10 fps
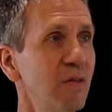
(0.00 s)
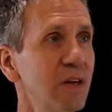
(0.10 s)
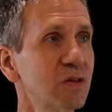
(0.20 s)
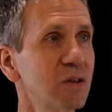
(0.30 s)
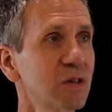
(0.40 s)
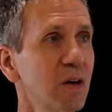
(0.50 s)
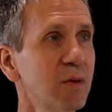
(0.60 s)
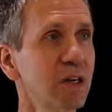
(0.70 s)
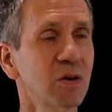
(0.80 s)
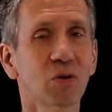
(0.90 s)
This is
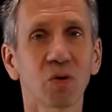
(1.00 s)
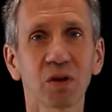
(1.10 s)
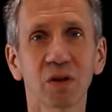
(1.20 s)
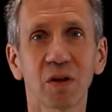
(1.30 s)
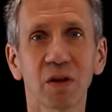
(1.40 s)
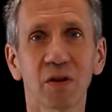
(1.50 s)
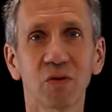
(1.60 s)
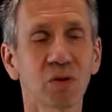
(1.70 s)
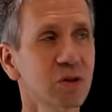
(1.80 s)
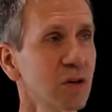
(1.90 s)
coming, of course,
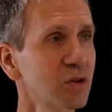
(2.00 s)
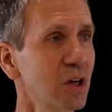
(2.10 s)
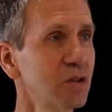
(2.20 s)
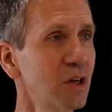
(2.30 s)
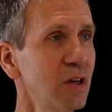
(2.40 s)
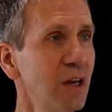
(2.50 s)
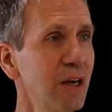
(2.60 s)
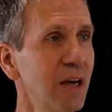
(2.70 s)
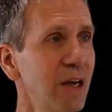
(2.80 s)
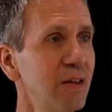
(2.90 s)
through a search engine,
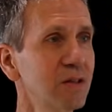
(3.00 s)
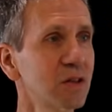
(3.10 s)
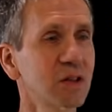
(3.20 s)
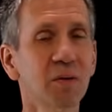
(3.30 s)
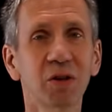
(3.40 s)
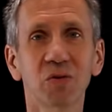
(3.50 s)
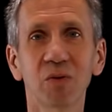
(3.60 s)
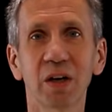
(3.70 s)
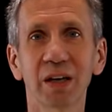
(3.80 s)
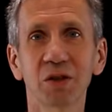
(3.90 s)
and this is coming
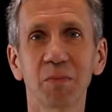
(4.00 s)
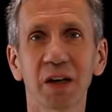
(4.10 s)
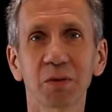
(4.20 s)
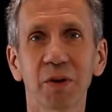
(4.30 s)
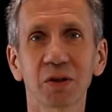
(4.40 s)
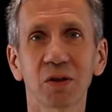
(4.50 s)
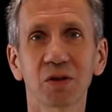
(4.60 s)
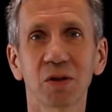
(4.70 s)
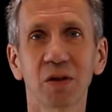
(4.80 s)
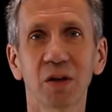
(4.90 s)
through an SMS message.